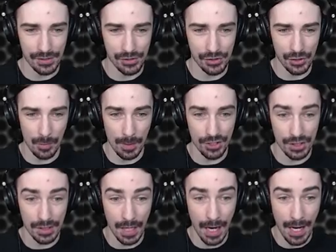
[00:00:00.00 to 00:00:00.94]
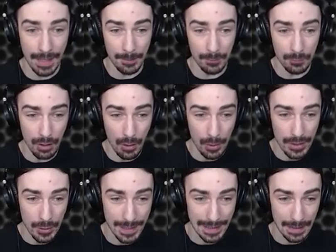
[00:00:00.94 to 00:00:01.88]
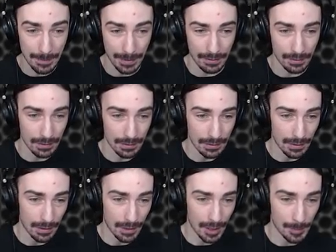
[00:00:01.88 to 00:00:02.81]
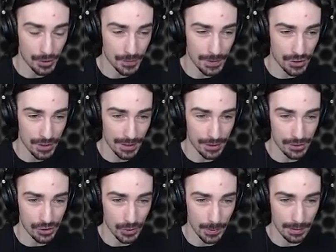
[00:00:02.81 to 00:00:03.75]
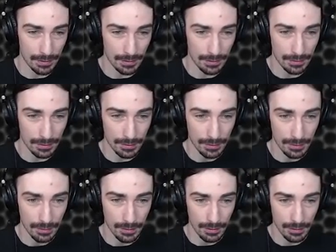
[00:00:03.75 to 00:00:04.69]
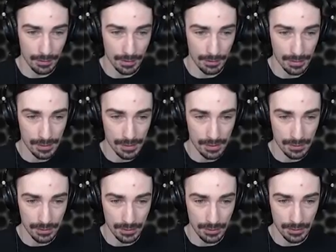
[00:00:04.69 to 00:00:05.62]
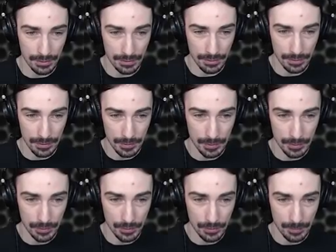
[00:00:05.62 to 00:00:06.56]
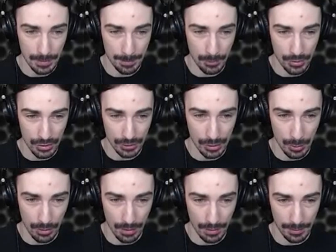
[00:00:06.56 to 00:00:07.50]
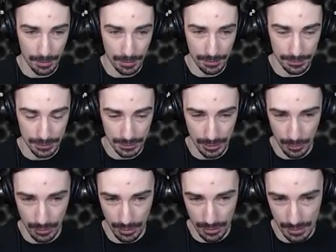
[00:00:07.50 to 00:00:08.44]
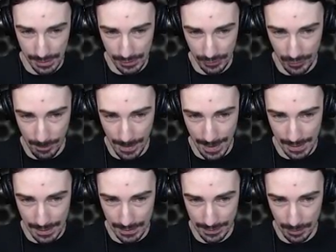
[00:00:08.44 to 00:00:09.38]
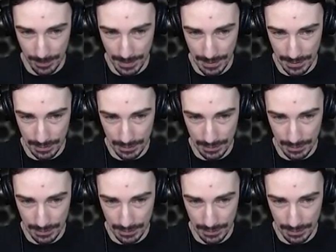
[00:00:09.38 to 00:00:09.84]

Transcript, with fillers: so much time. Whoa, are you kidding me? I almost fishtailed into it. All right, let's, maybe we should lower, lower our center of mass a little bit,